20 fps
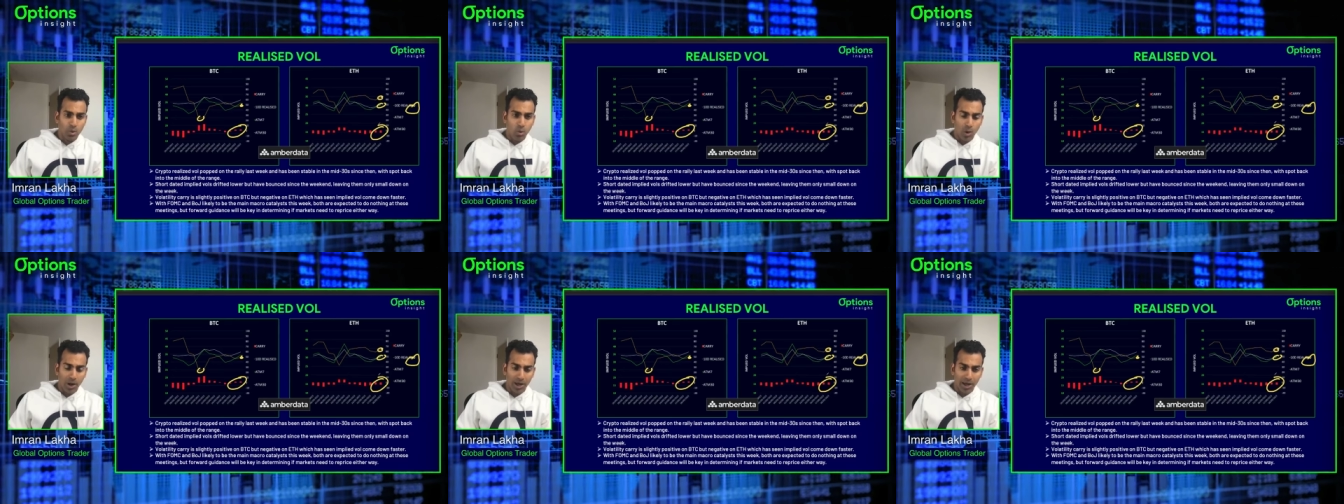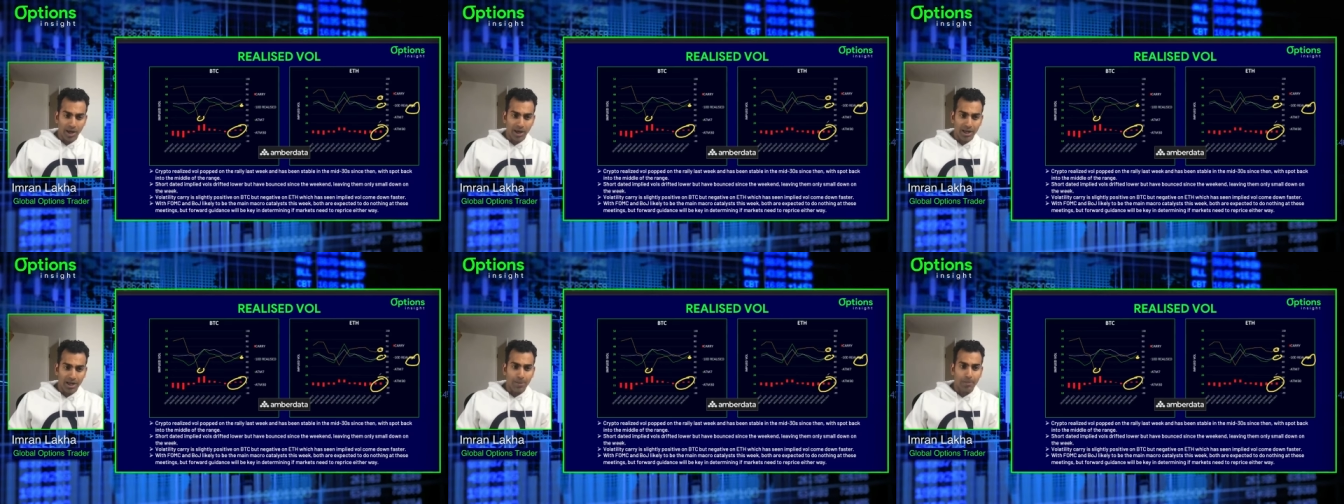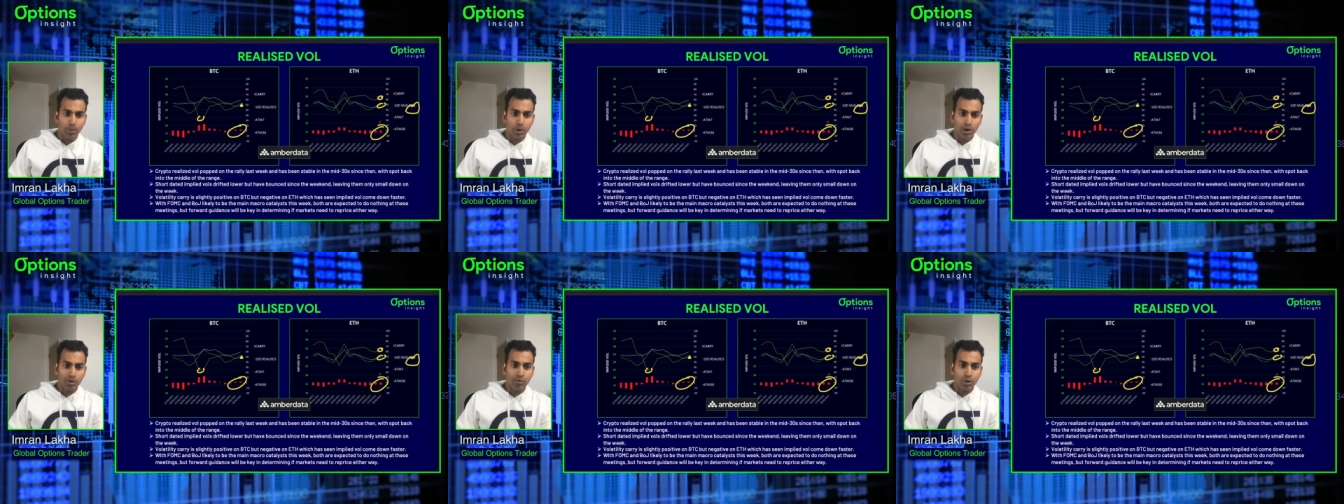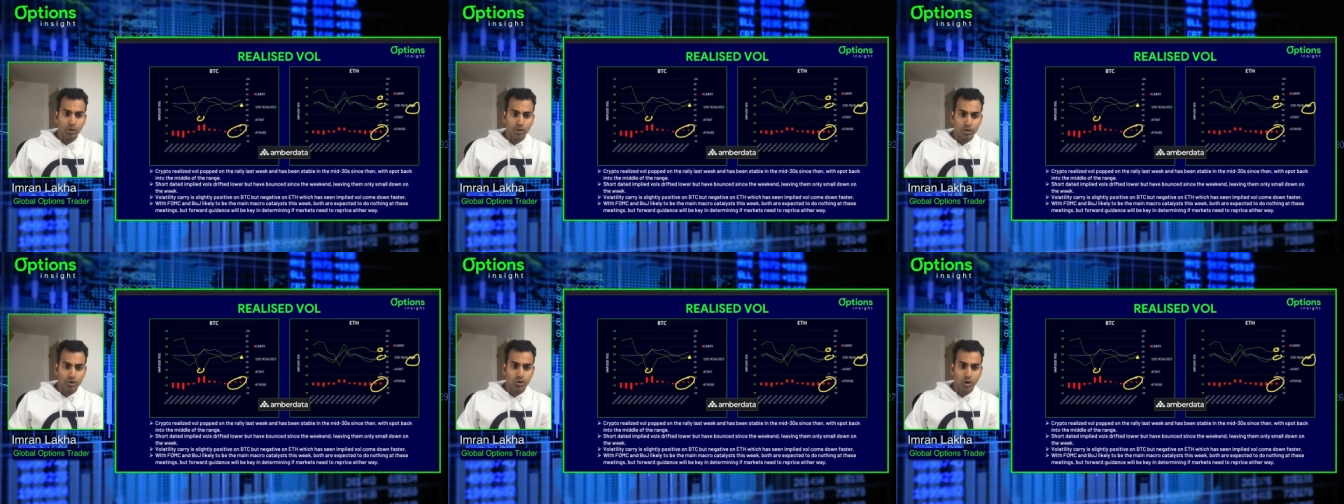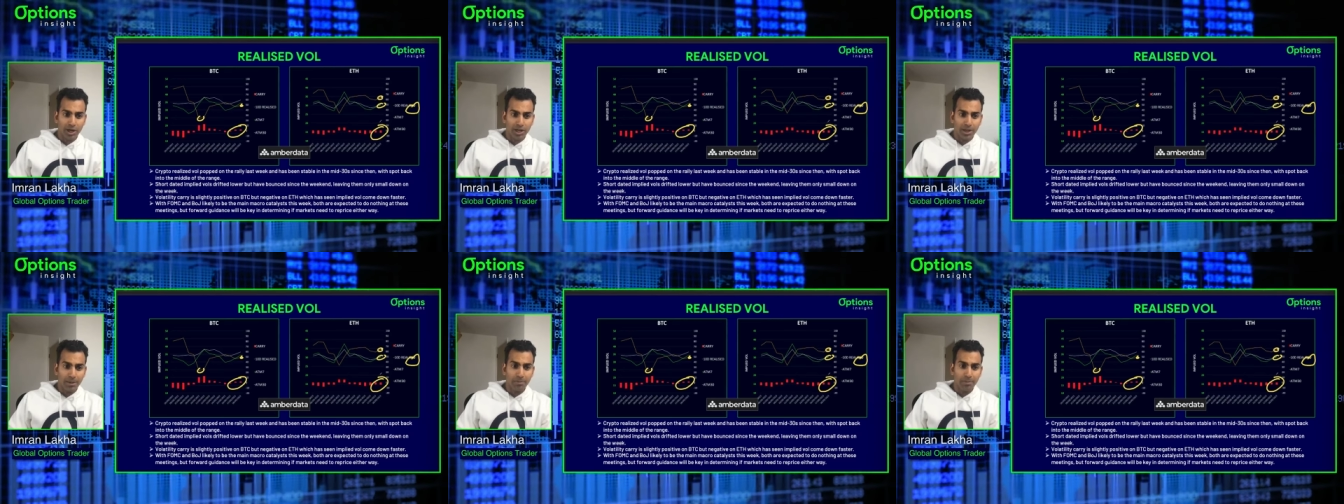where implied vols are
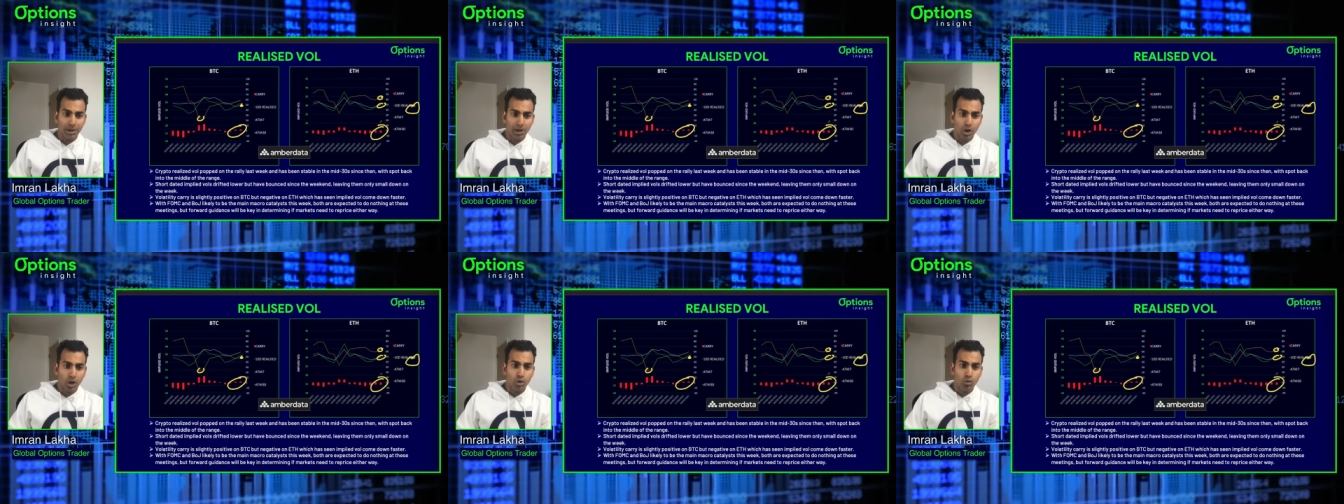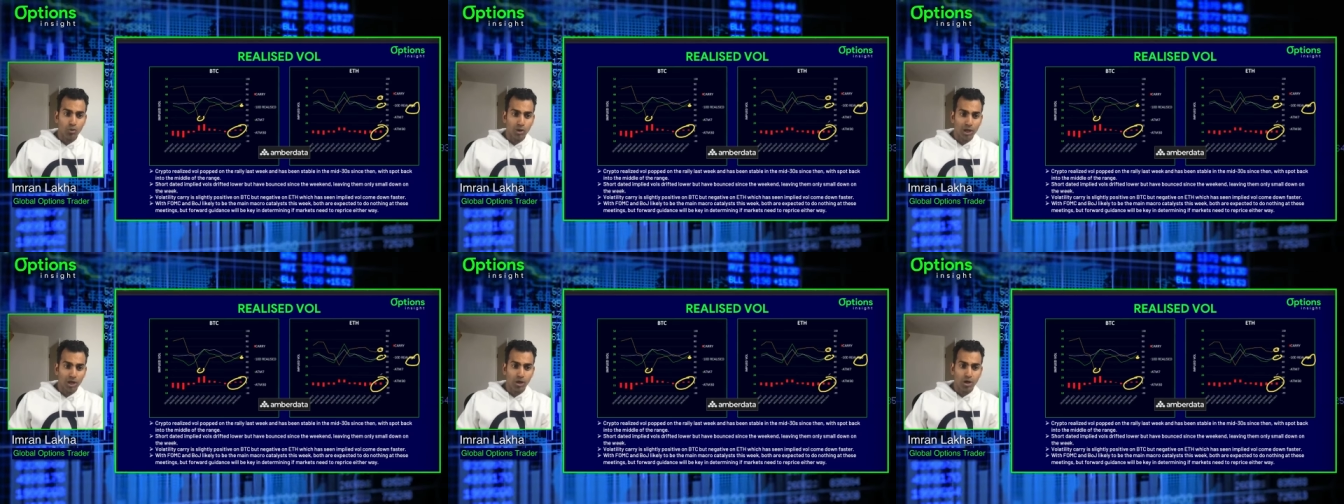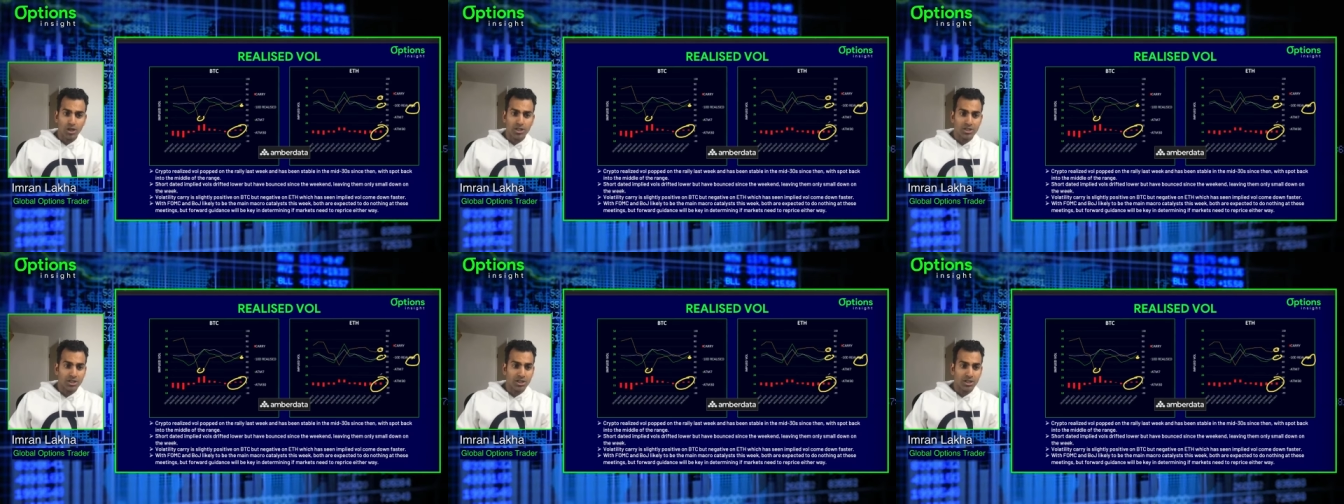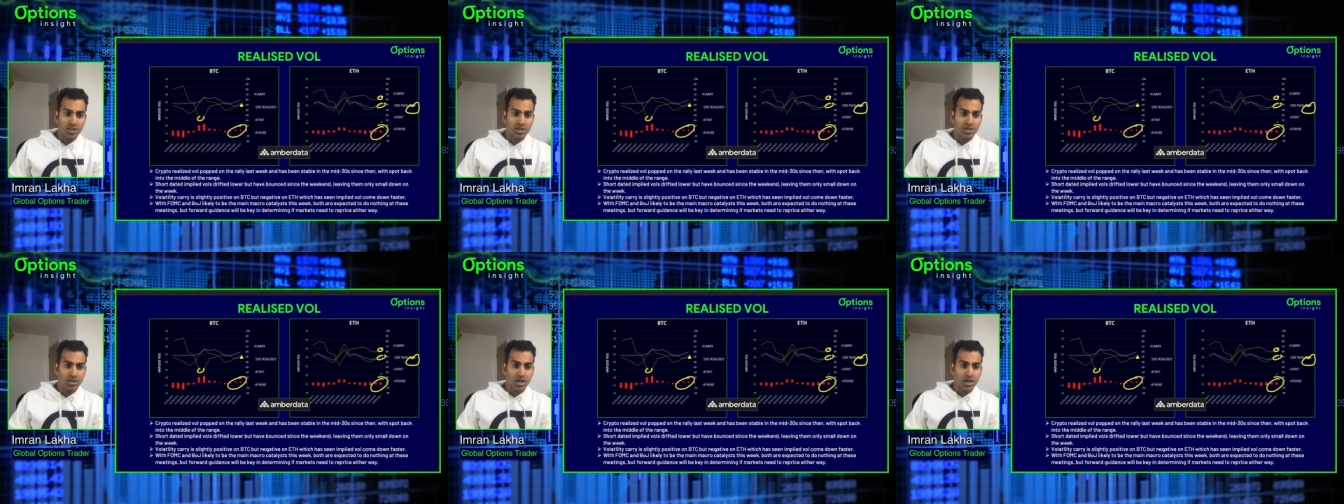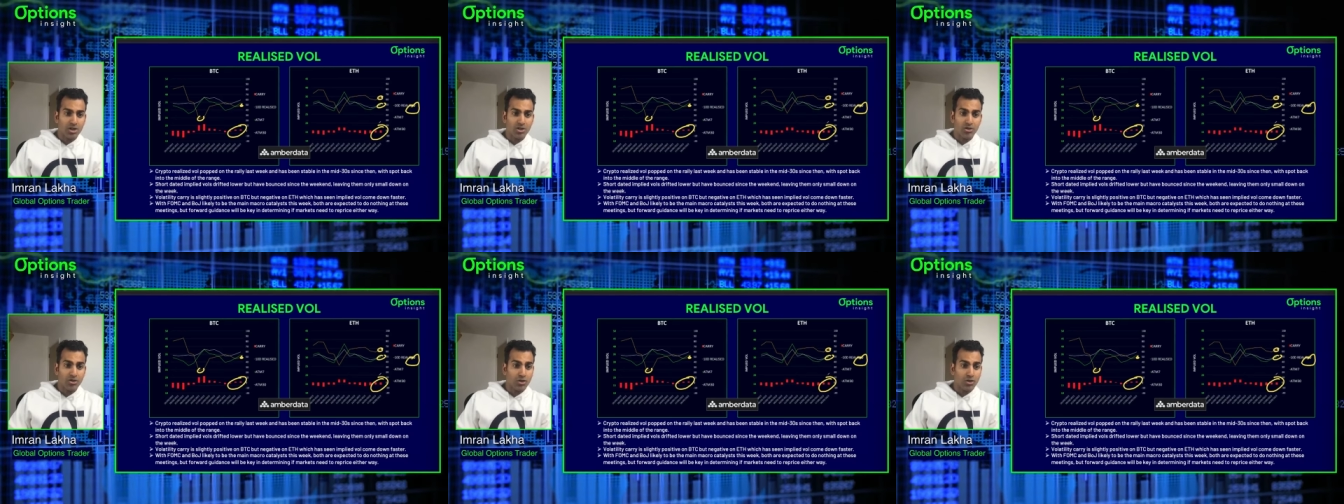trading below realized because